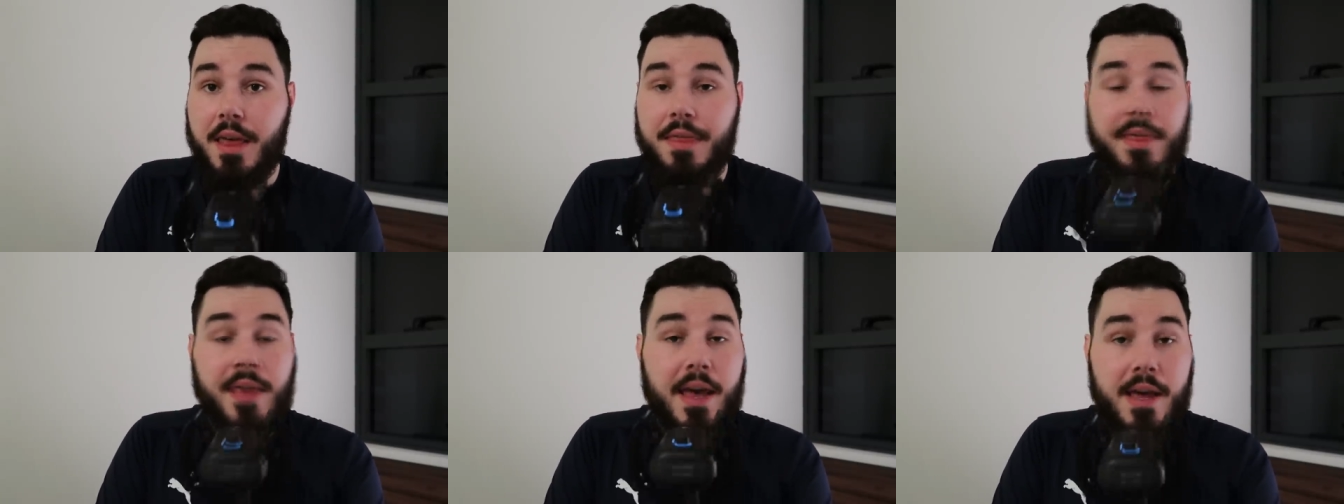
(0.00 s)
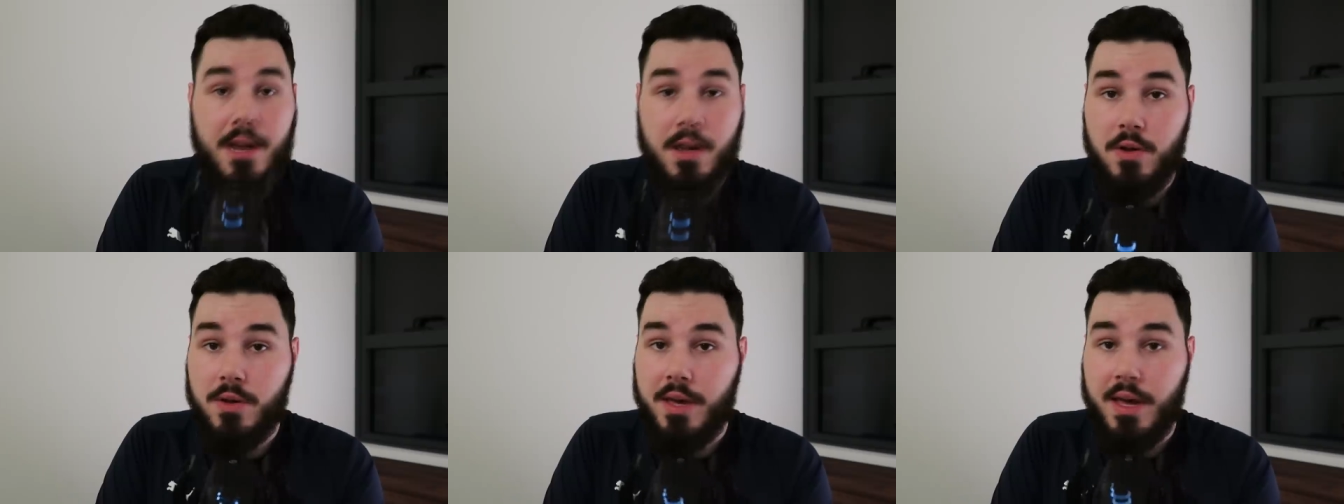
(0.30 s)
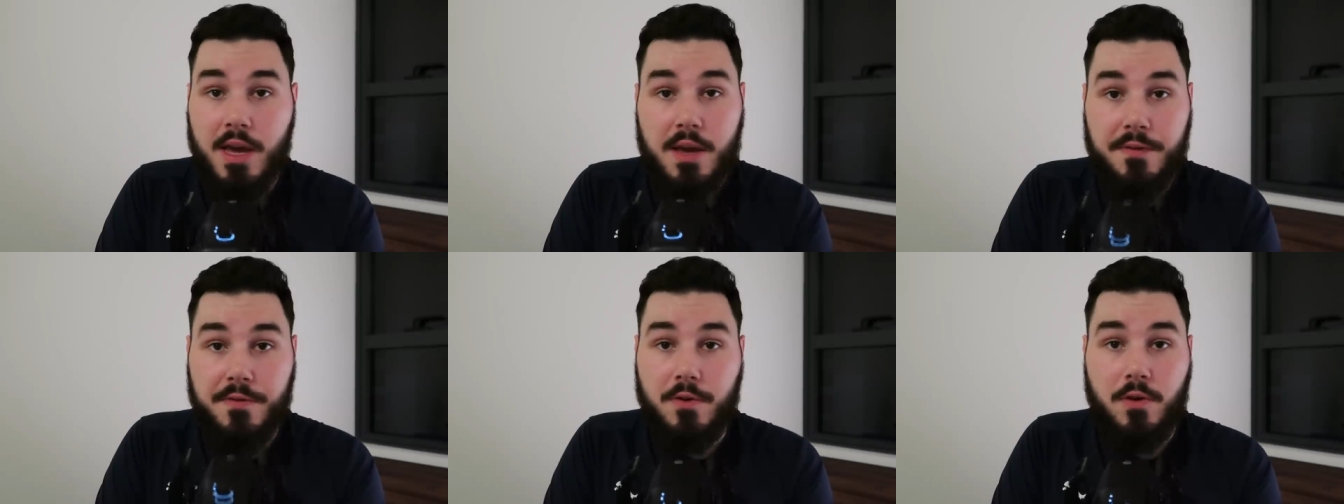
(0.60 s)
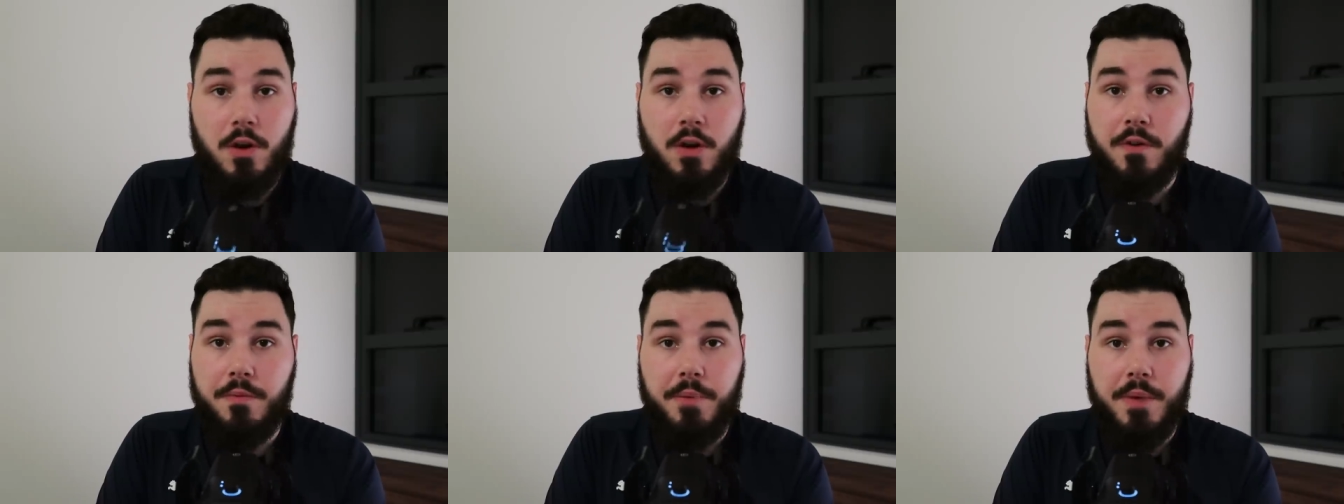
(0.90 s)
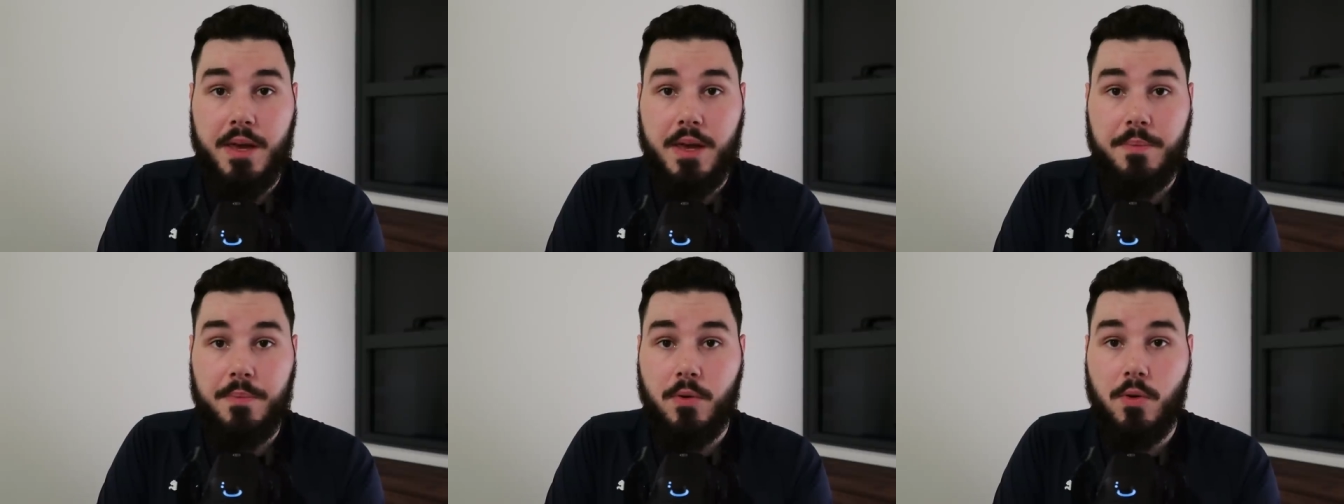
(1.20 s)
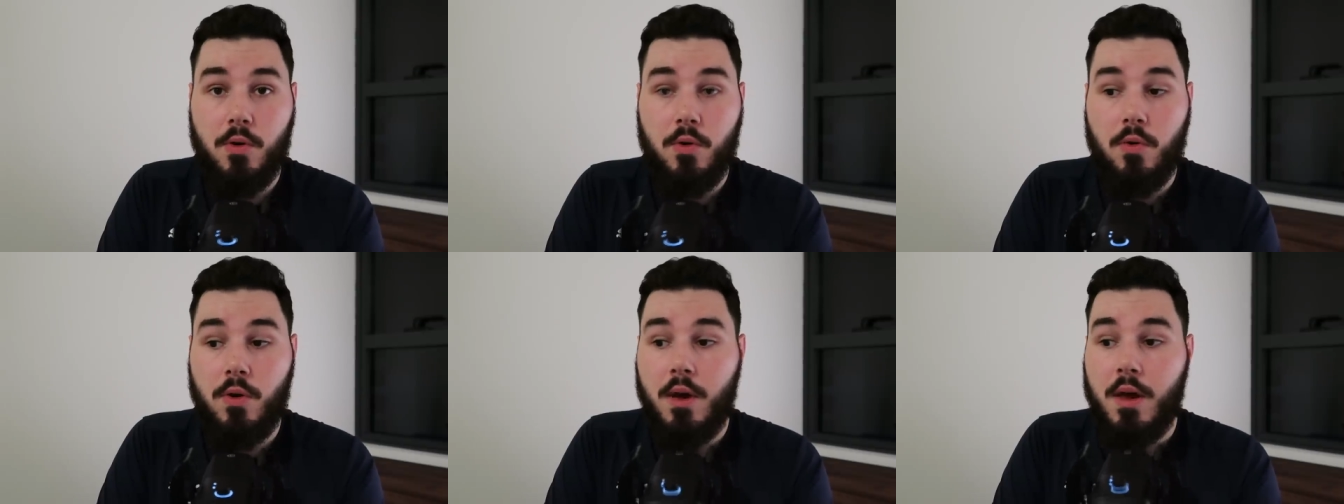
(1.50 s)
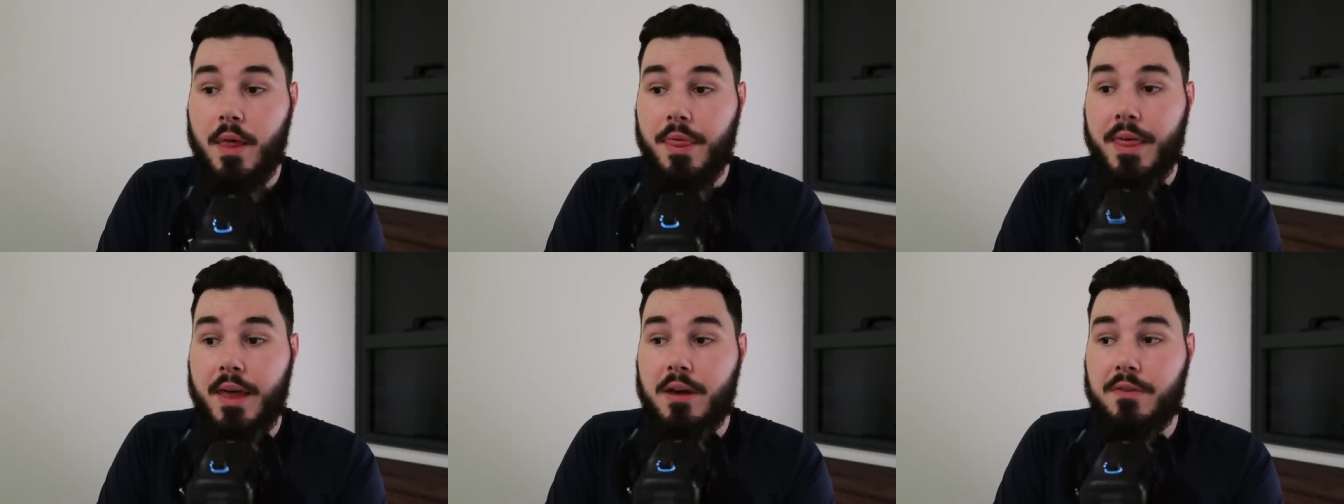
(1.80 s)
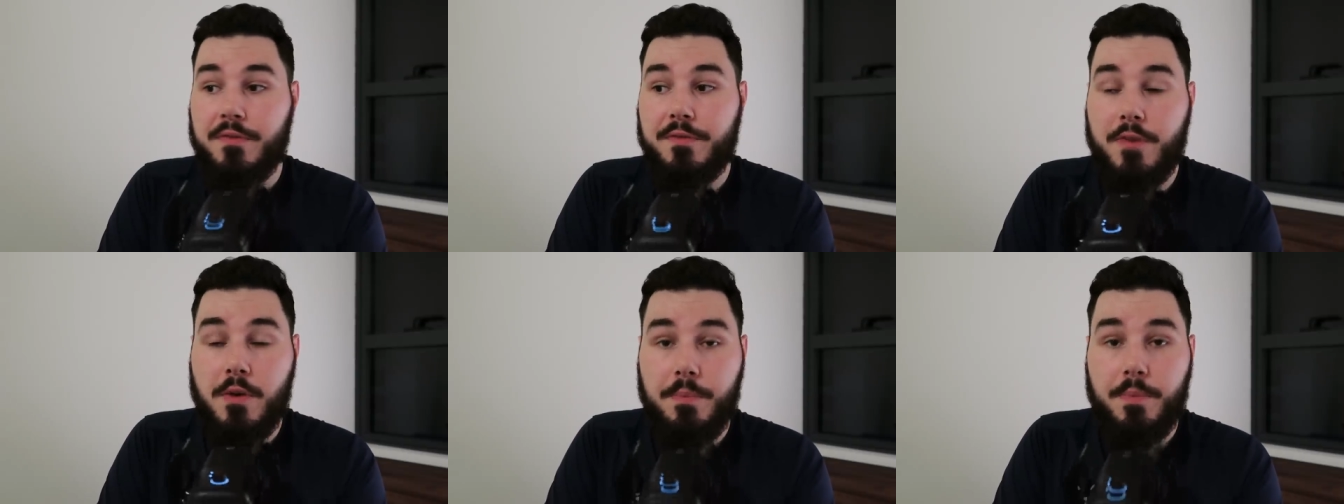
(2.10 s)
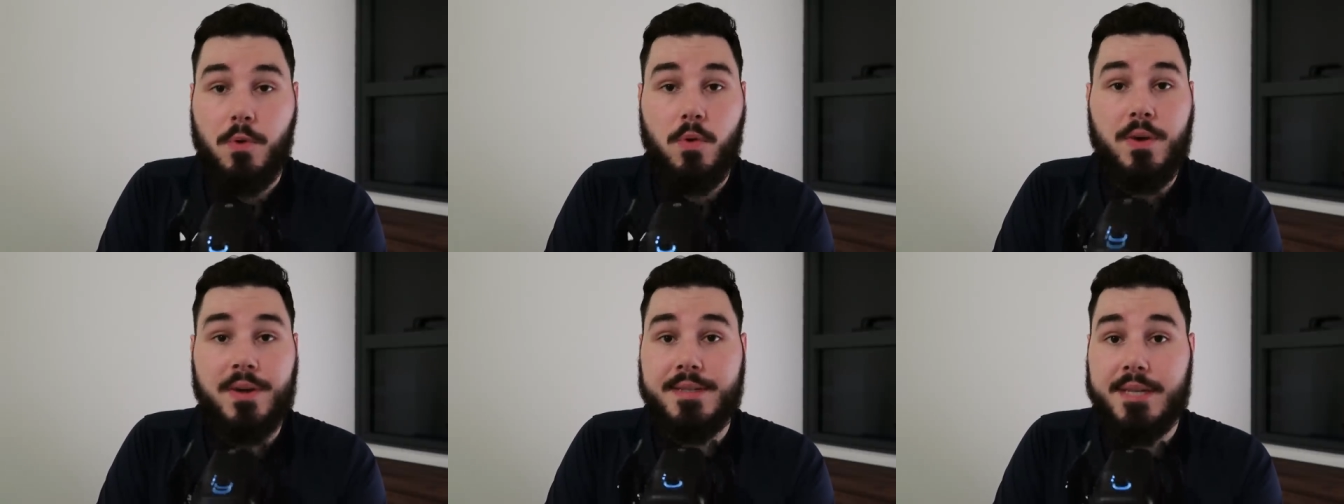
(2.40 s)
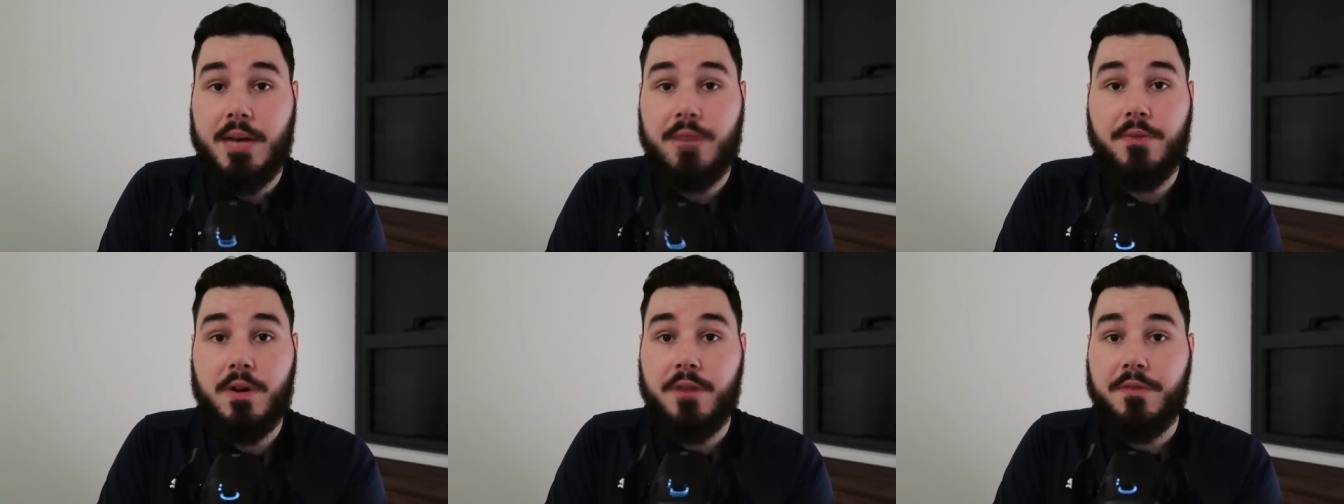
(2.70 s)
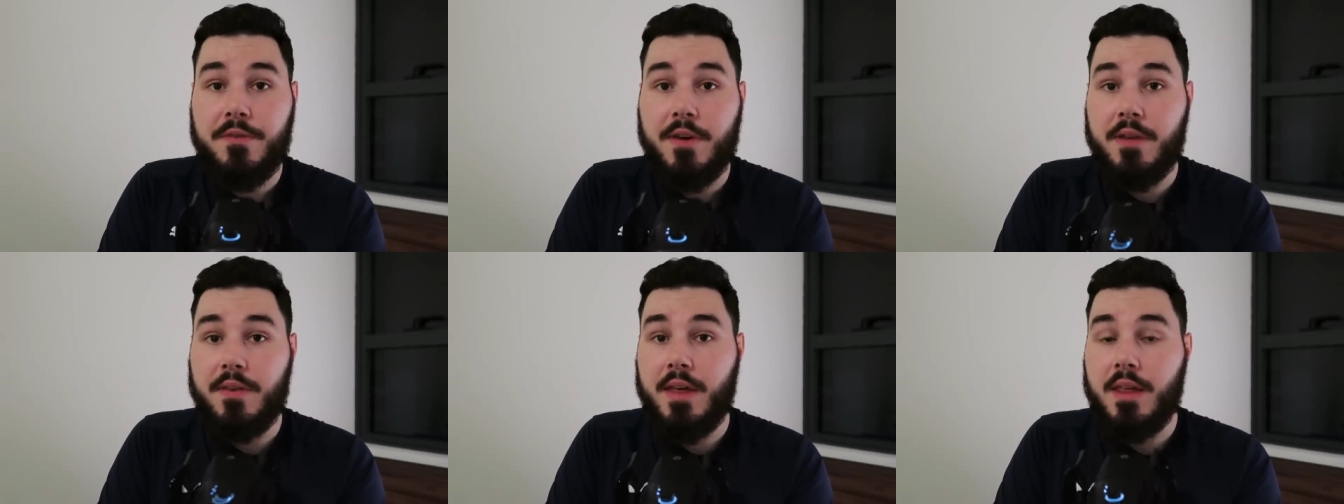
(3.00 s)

They don't care for a lot of people that football is everything,